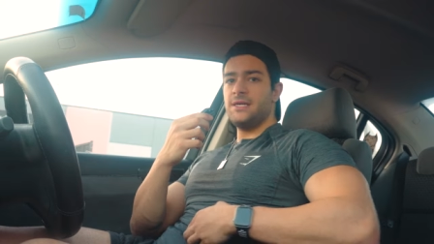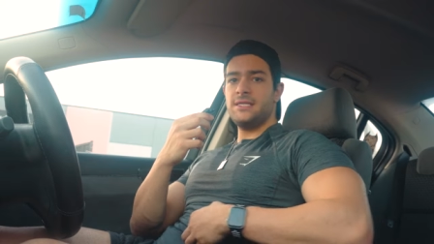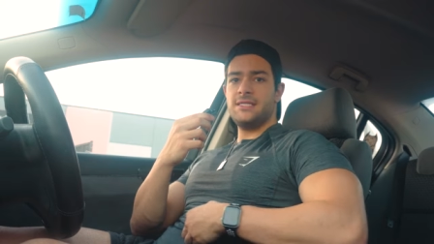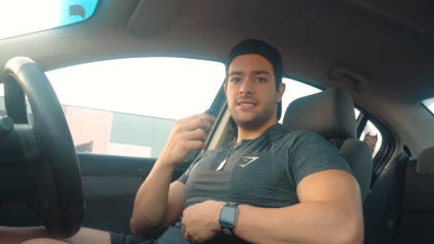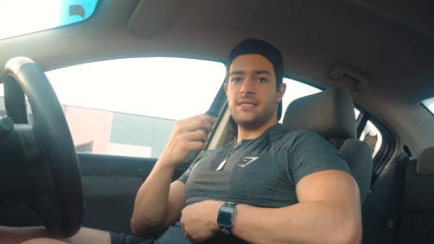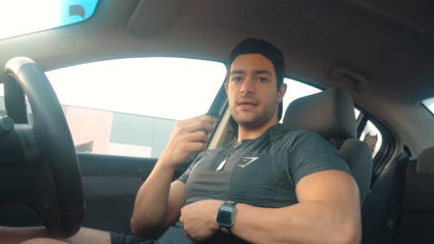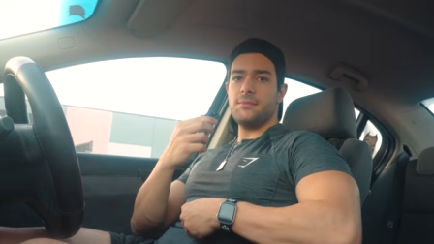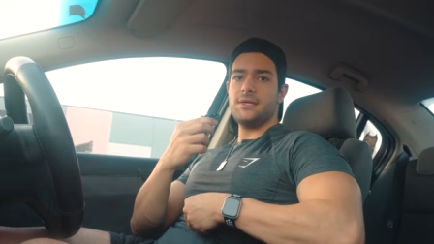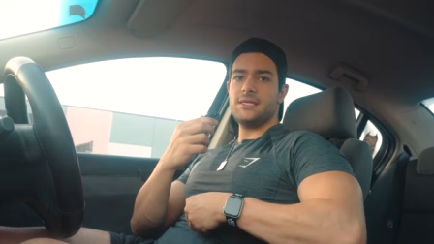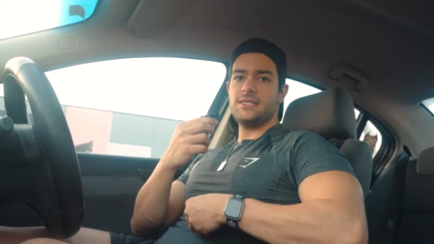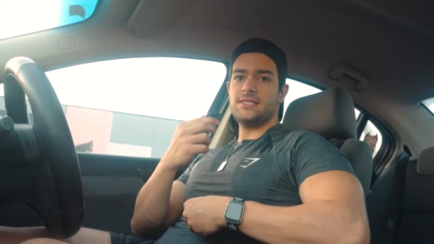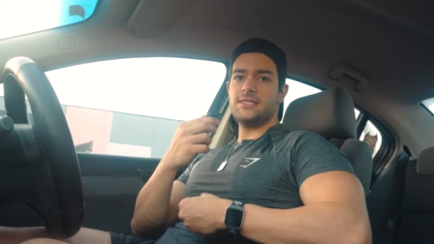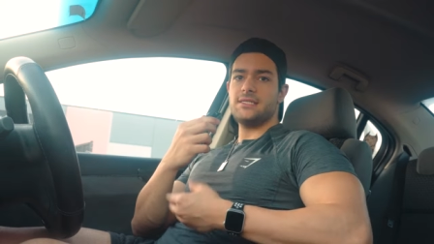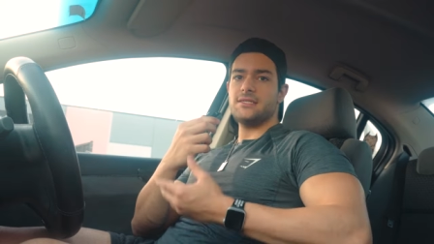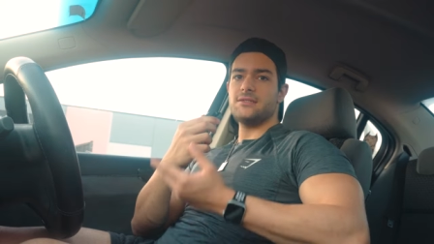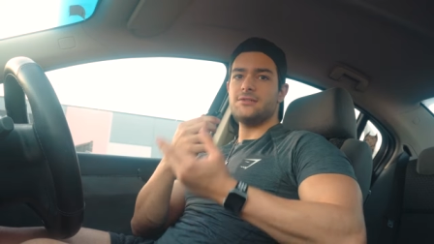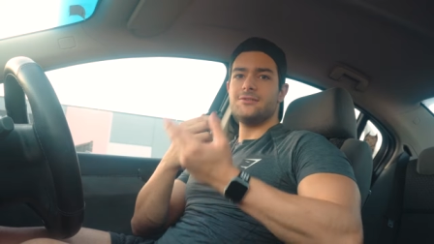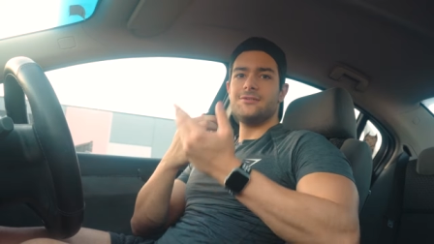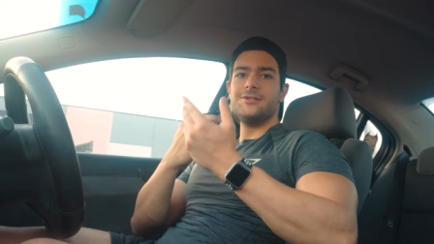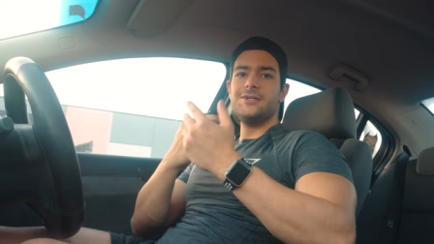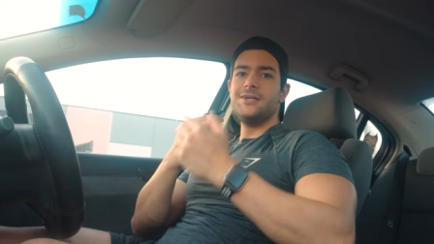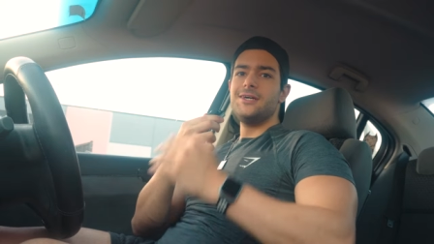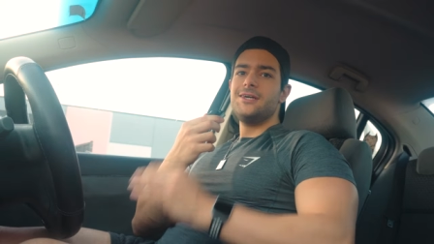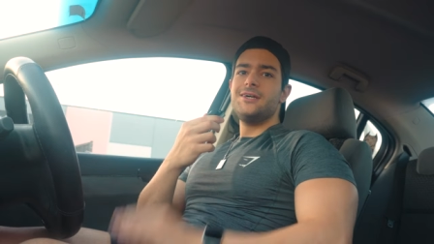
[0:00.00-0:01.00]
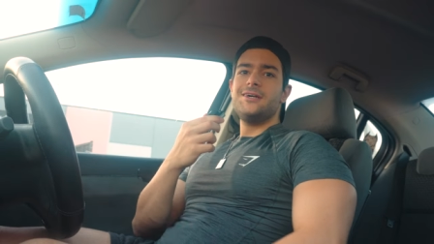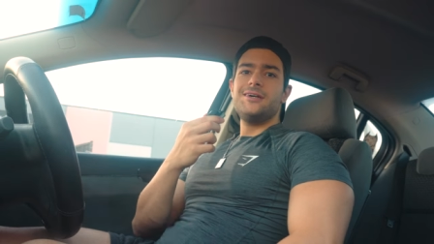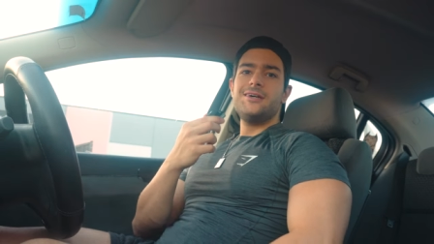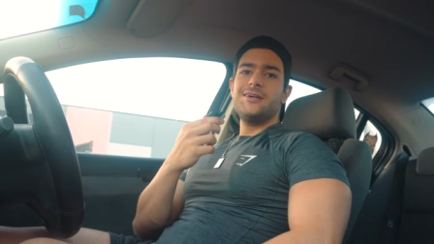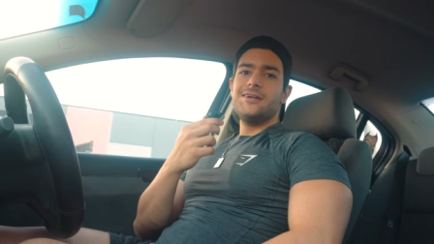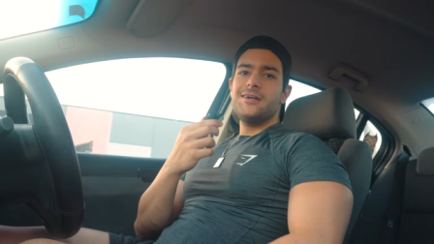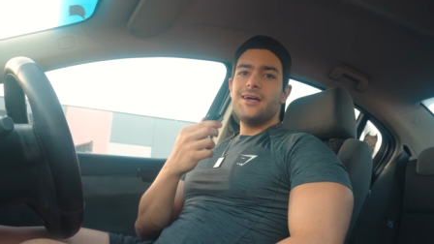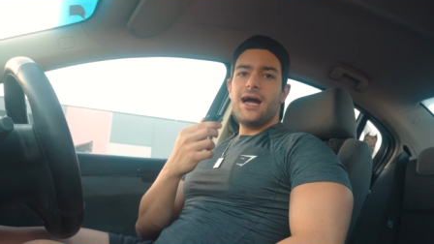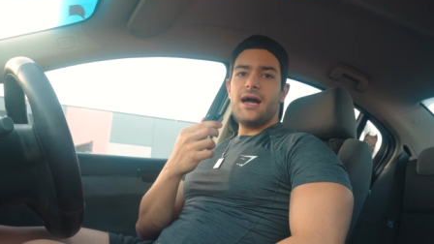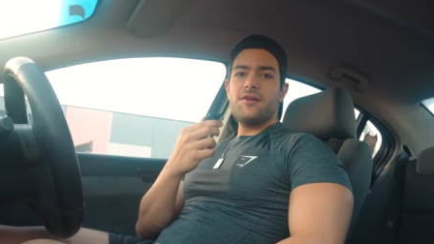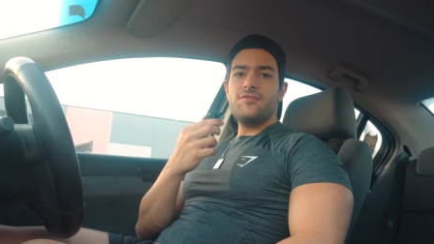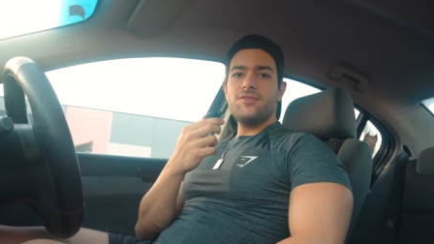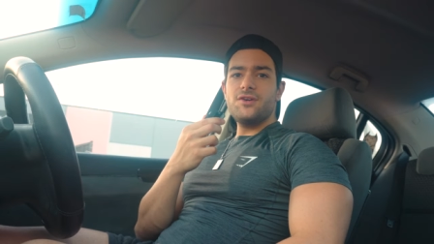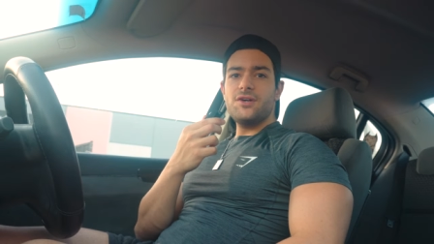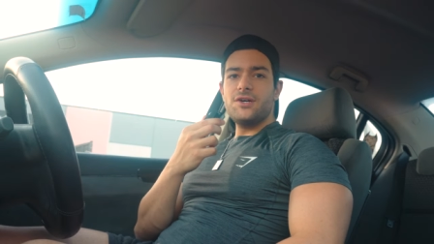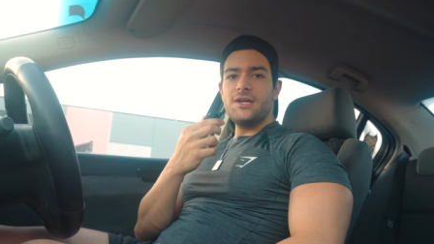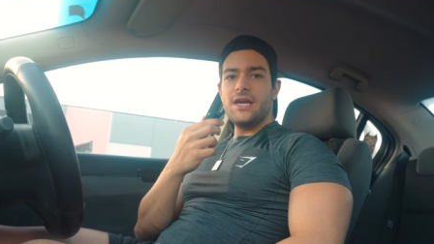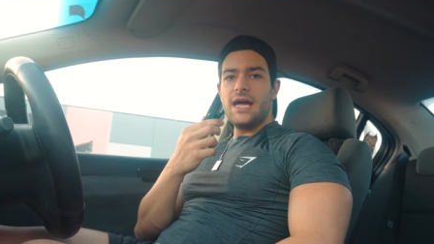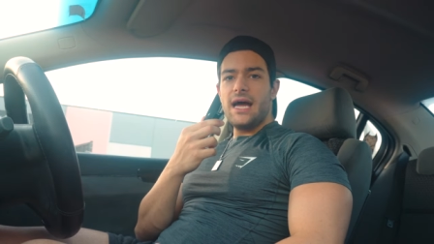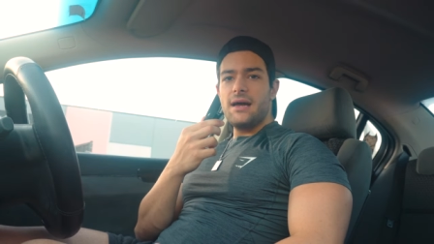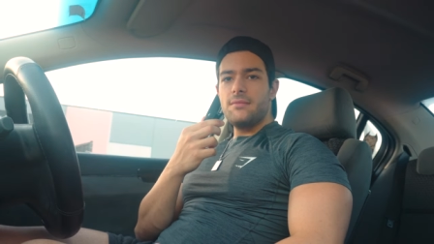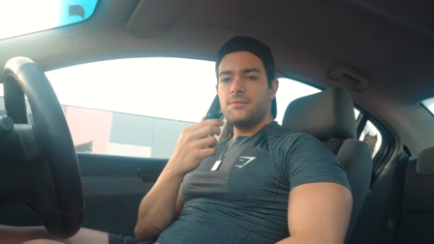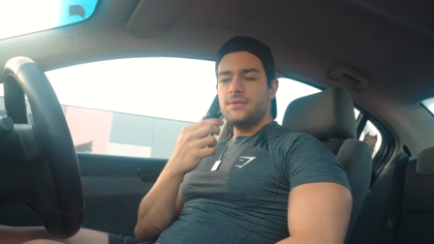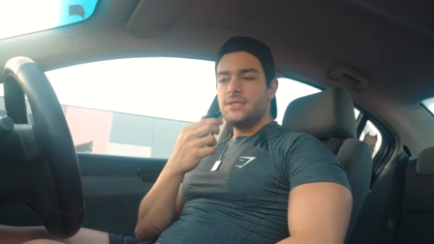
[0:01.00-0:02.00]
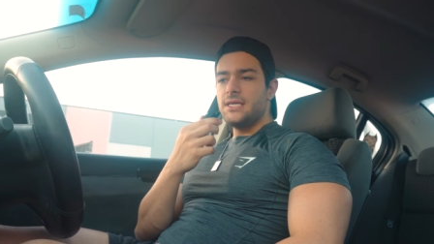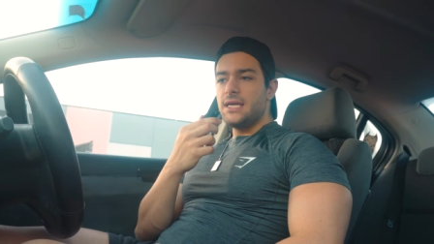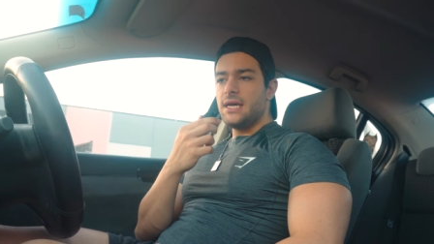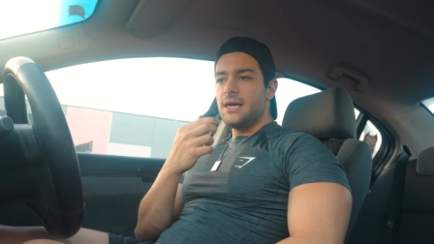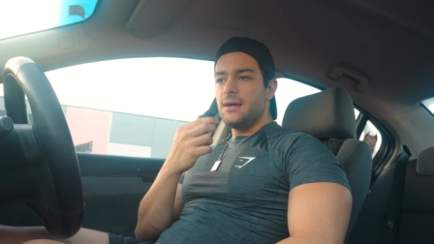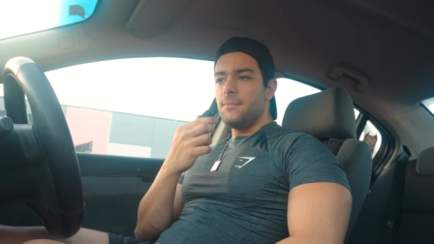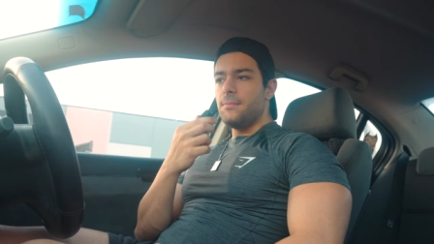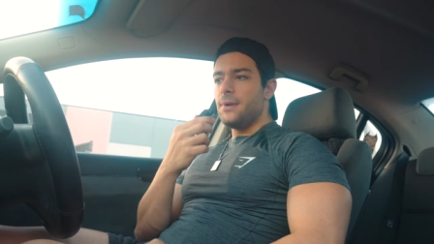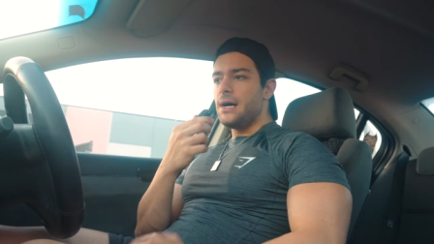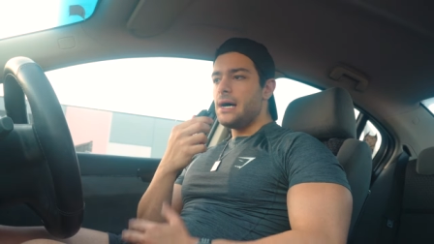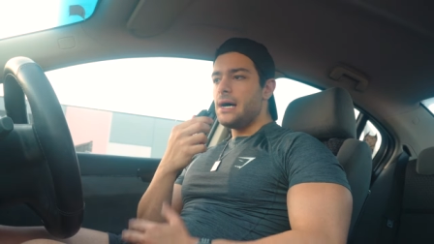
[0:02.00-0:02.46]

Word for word: my stomach's still... I haven't gotten abs yet,